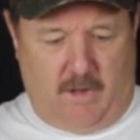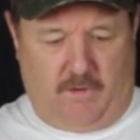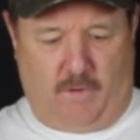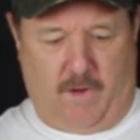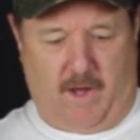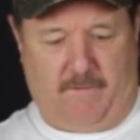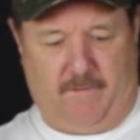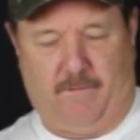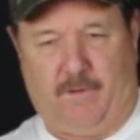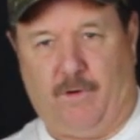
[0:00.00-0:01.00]
So half
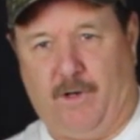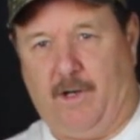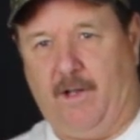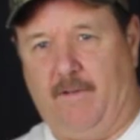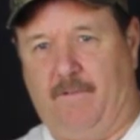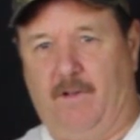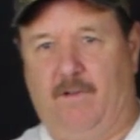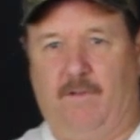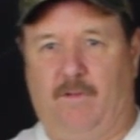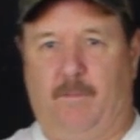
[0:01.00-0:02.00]
of 30.5
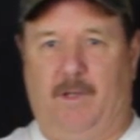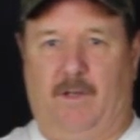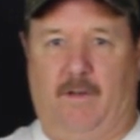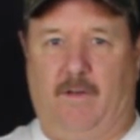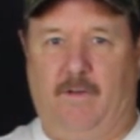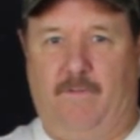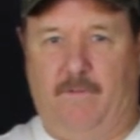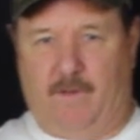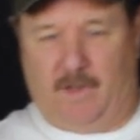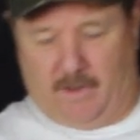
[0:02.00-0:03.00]
inches would be
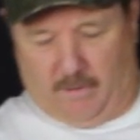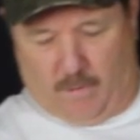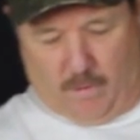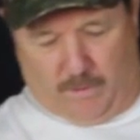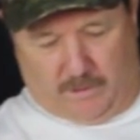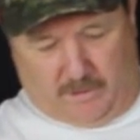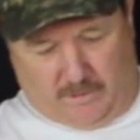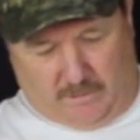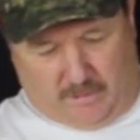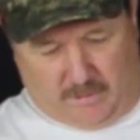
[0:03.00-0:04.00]
15.25
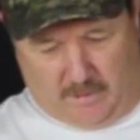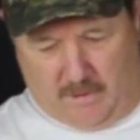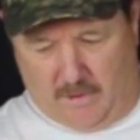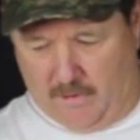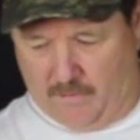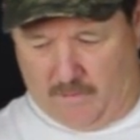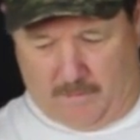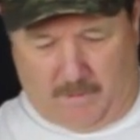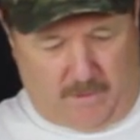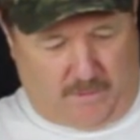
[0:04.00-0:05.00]
inches. So I'm
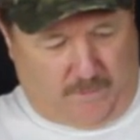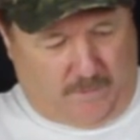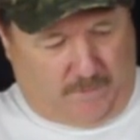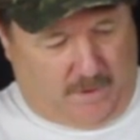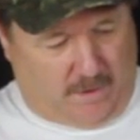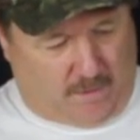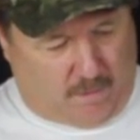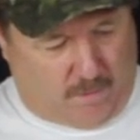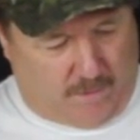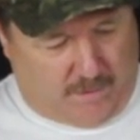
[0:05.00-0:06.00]
going to measure
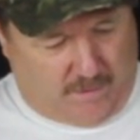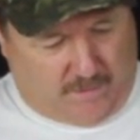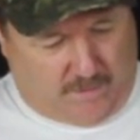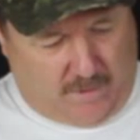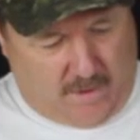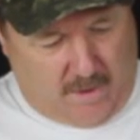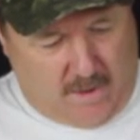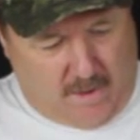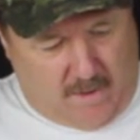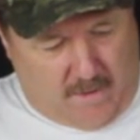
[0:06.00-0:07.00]
15.25 inches
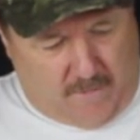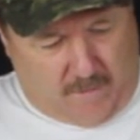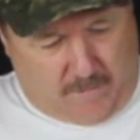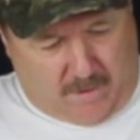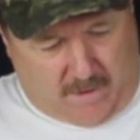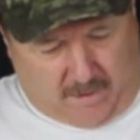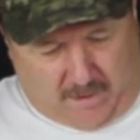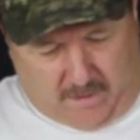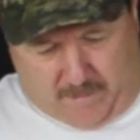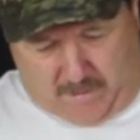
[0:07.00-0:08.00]
from the nock
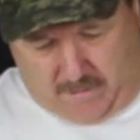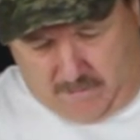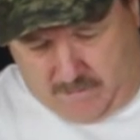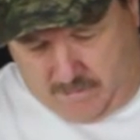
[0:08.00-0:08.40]
end of my arrow.